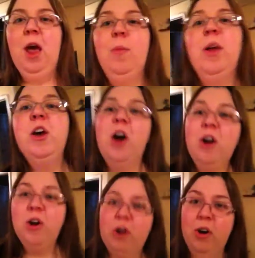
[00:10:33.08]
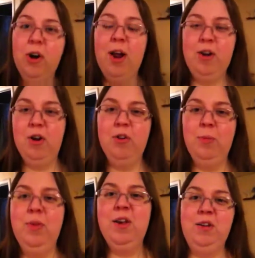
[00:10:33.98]
And we got her and her
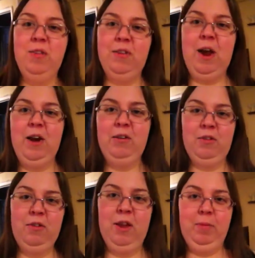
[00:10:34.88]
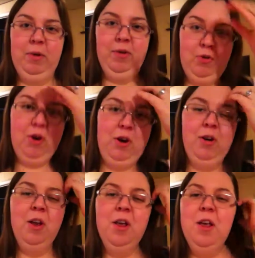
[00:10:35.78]
husband the exact same gift card.